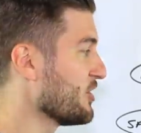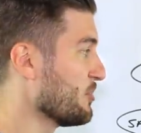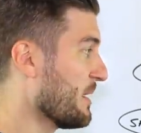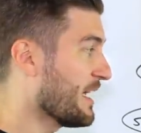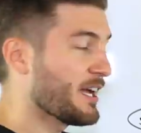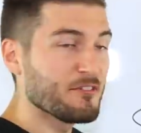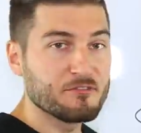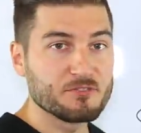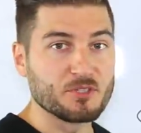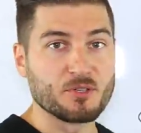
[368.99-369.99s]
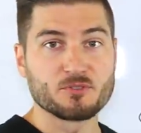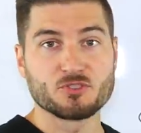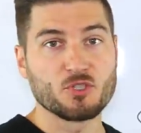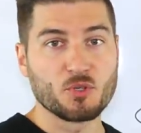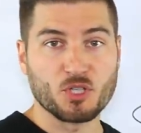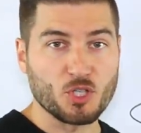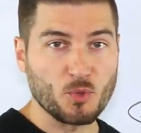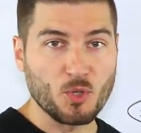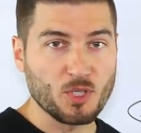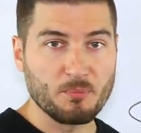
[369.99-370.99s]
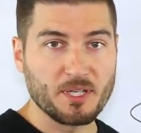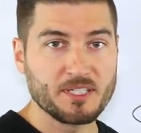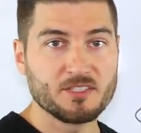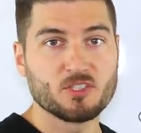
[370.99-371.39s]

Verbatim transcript: You may have, you know, Toyota Corolla money,